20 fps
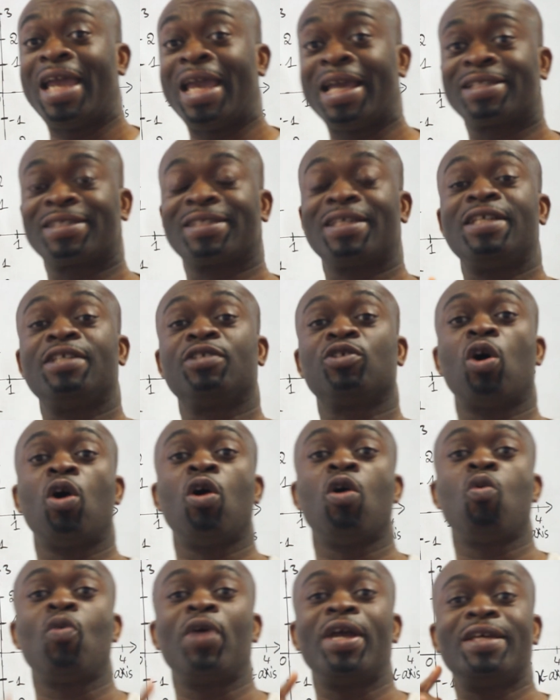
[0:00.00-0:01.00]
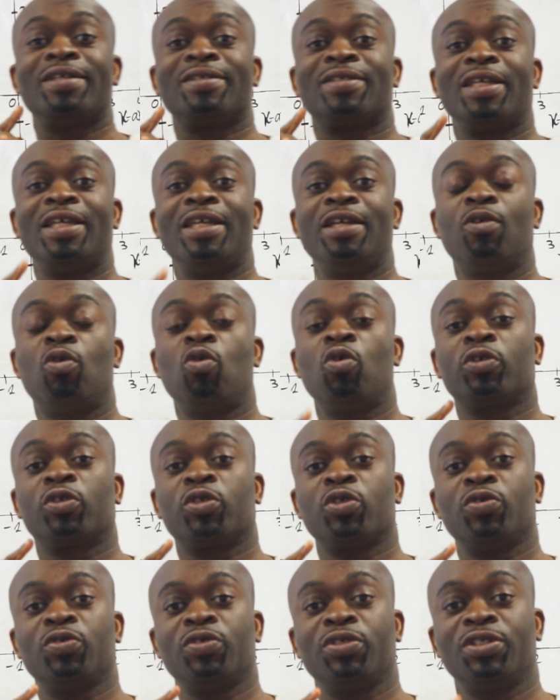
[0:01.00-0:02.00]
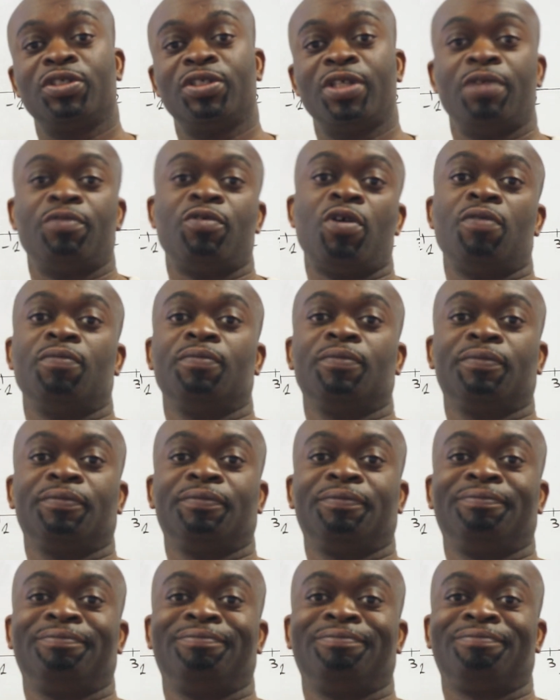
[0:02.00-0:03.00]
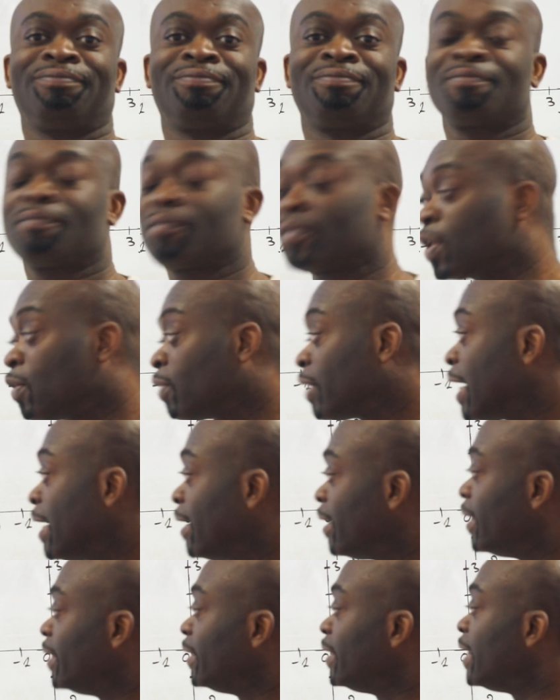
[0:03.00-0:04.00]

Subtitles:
x is always equal to 0. Okay? And